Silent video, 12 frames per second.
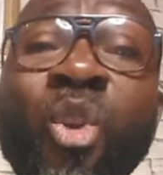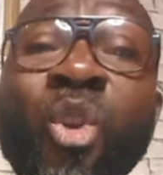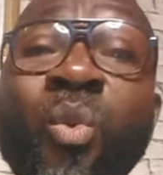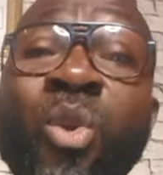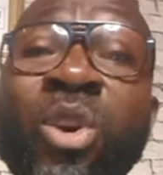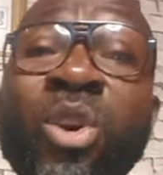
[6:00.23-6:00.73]

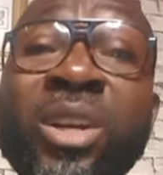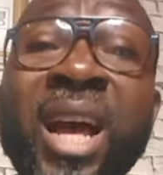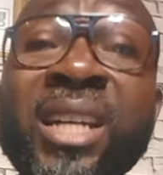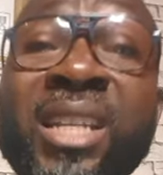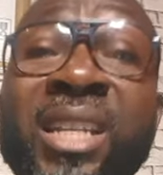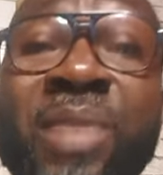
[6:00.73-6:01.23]
one
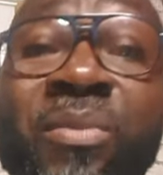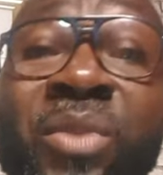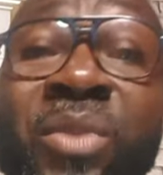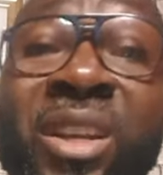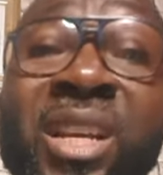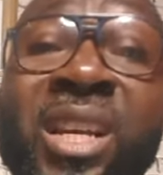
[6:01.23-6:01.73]
and the same
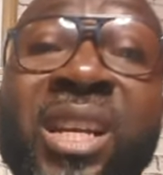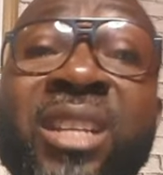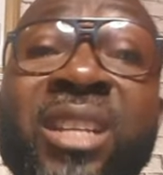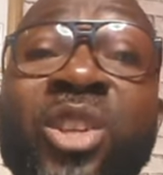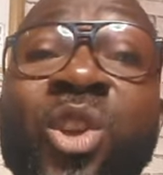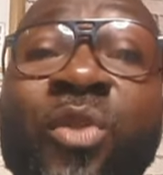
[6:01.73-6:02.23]
thing.
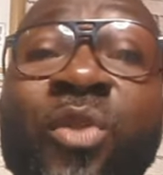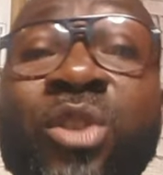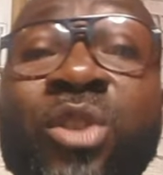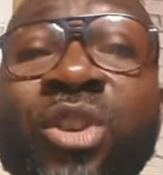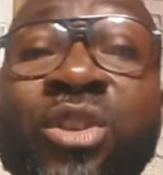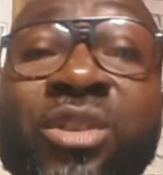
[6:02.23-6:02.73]
Instead of
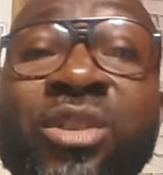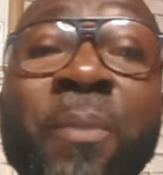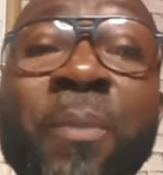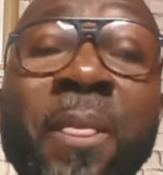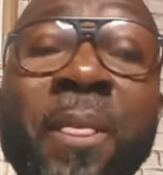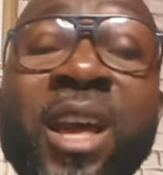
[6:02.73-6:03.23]
us just
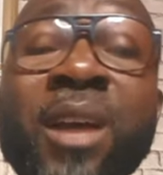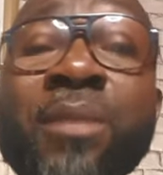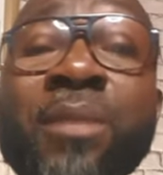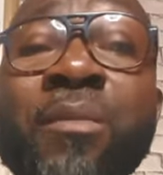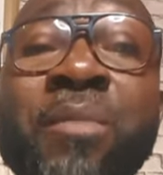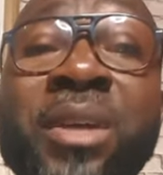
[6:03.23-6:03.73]

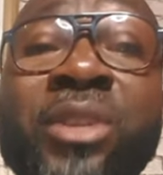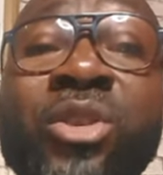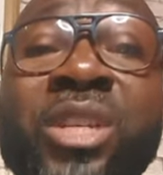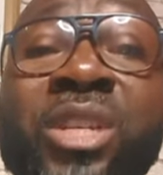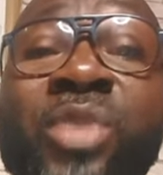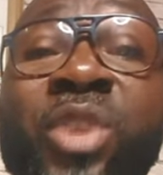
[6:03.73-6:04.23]

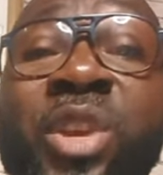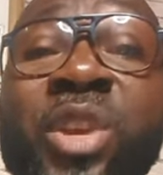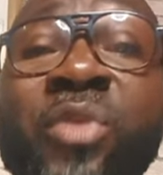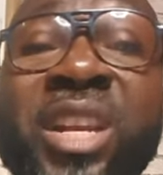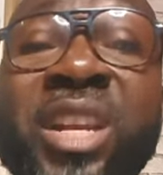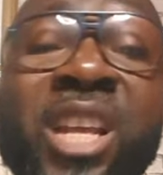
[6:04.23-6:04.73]
mentioning different
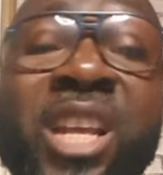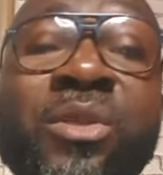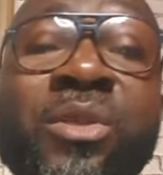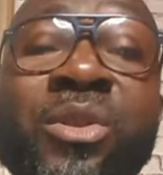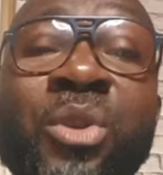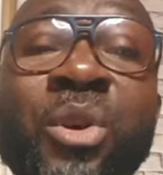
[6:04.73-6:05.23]
names,
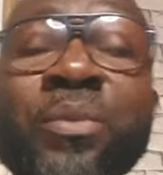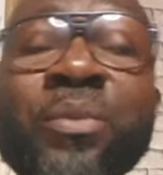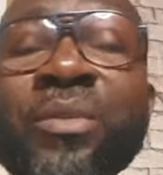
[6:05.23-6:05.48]
you know,